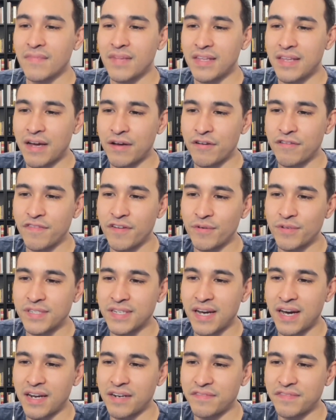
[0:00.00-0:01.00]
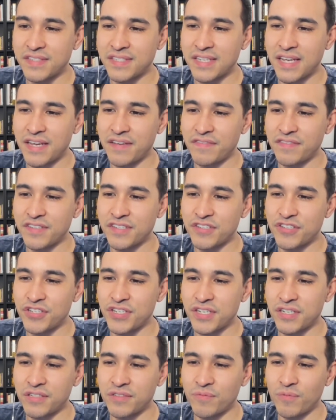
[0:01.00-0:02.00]
Now your foe is kind of safe to
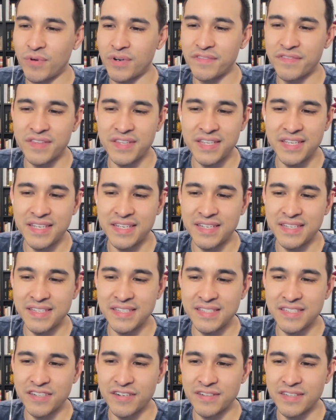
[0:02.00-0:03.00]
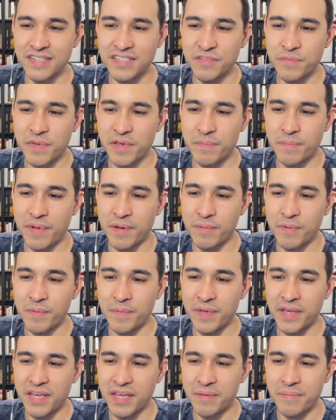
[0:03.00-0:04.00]
shield one of these. Turns out to be a Bubble
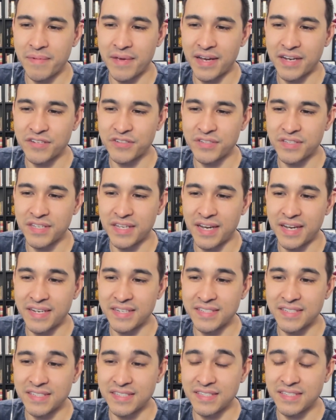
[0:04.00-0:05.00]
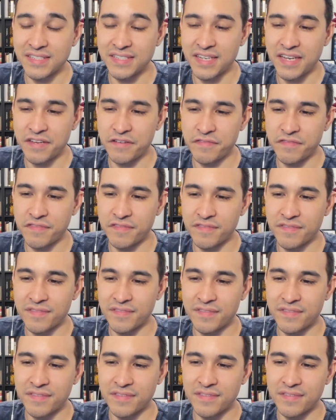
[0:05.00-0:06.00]
Beam. Actually, yikes, is he safe?
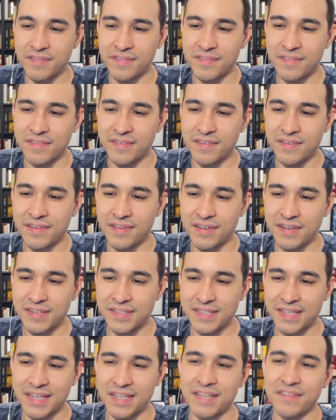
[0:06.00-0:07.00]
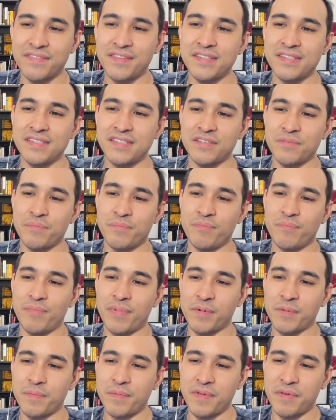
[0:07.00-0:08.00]
Because, if this is a
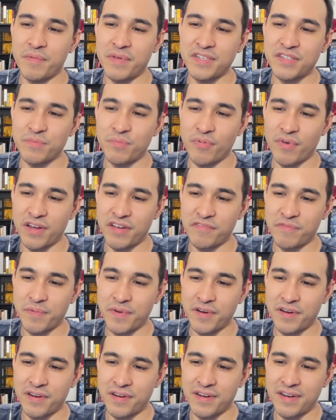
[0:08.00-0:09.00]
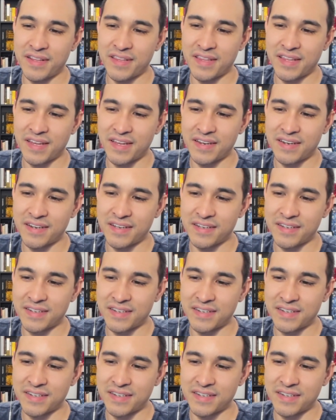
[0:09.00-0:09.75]
Bubble Beam into Brave Bird, then,